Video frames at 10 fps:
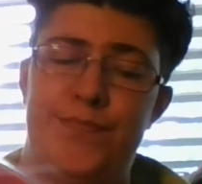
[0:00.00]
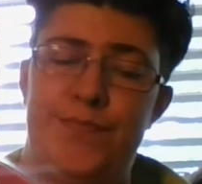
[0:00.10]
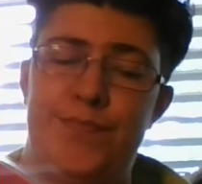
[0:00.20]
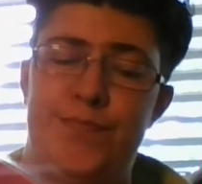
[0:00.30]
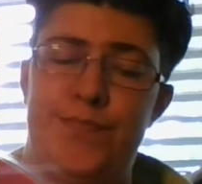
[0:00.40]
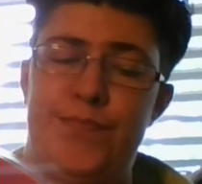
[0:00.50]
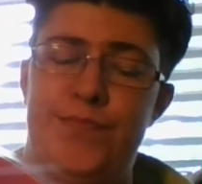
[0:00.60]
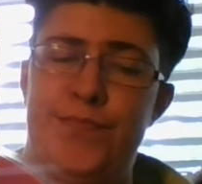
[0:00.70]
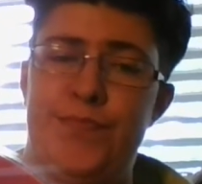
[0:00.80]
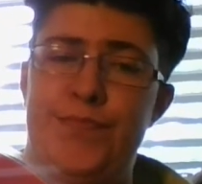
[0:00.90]

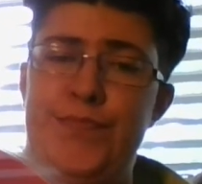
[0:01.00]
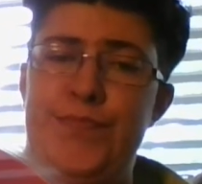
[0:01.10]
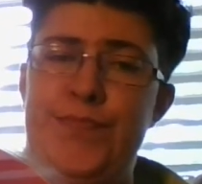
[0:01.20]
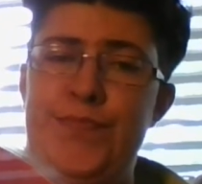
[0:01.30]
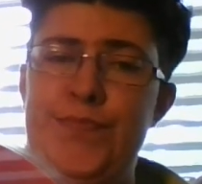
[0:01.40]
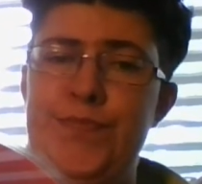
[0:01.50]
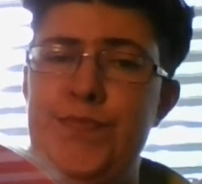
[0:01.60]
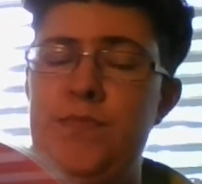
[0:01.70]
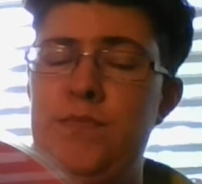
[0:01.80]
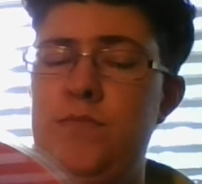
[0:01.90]

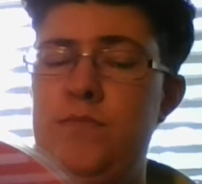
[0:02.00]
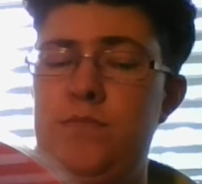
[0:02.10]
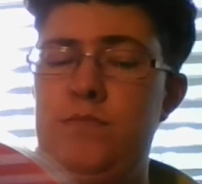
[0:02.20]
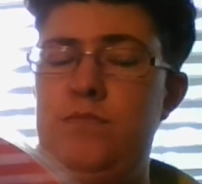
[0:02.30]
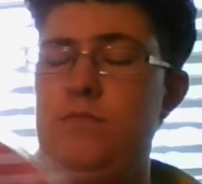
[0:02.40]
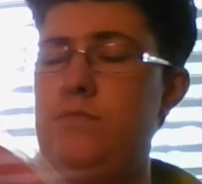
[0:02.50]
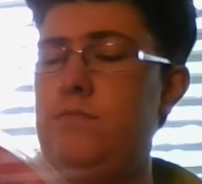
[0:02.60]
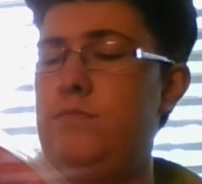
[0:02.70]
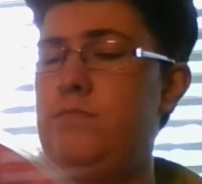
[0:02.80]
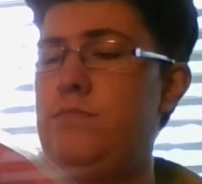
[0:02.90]

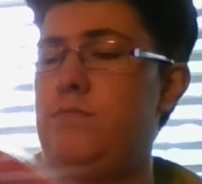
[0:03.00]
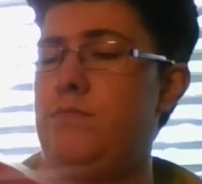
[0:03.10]
[no speech]